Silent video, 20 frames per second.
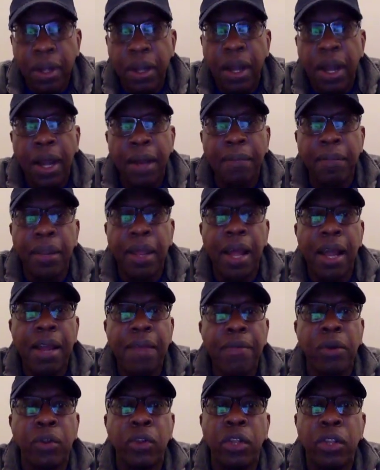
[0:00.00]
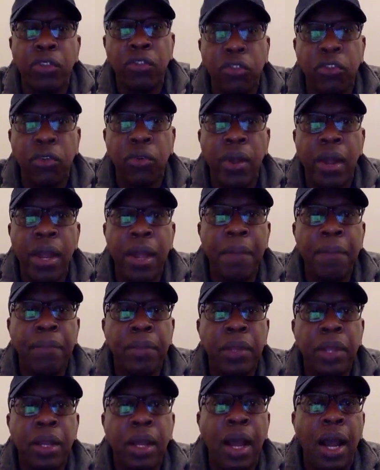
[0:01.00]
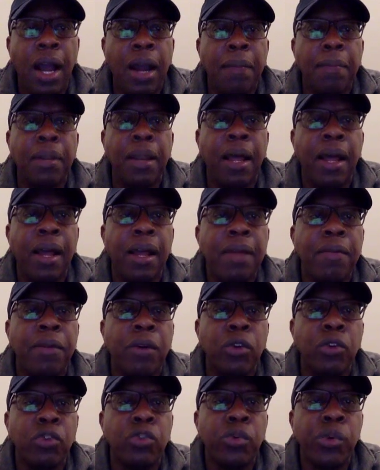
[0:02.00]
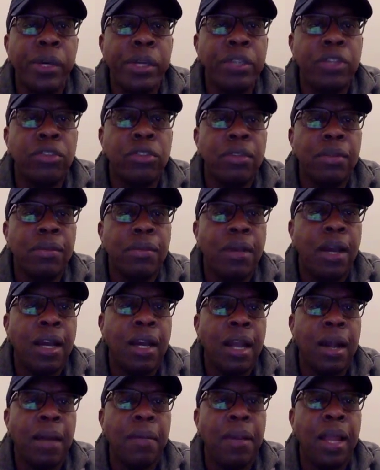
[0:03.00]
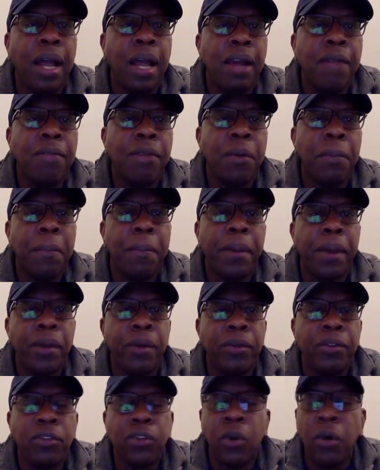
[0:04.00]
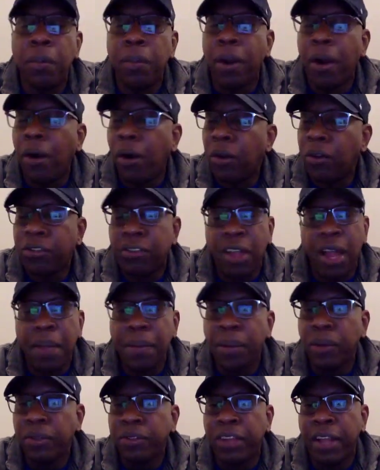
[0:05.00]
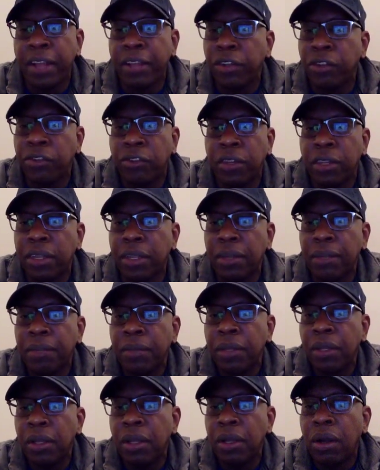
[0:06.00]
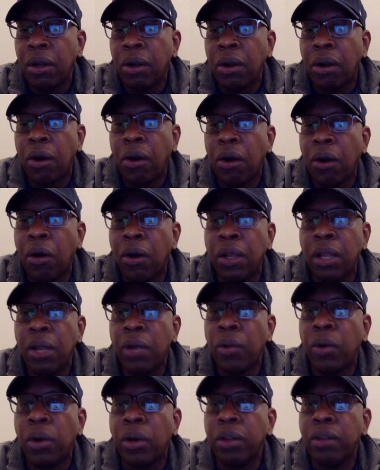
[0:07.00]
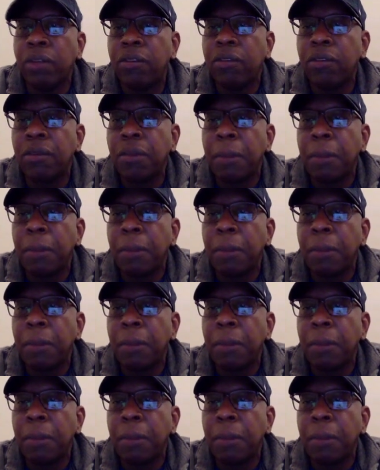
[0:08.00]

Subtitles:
I'm live on Instagram. I'm live on Twitch. And I'm live on Periscope all simultaneously, all at once.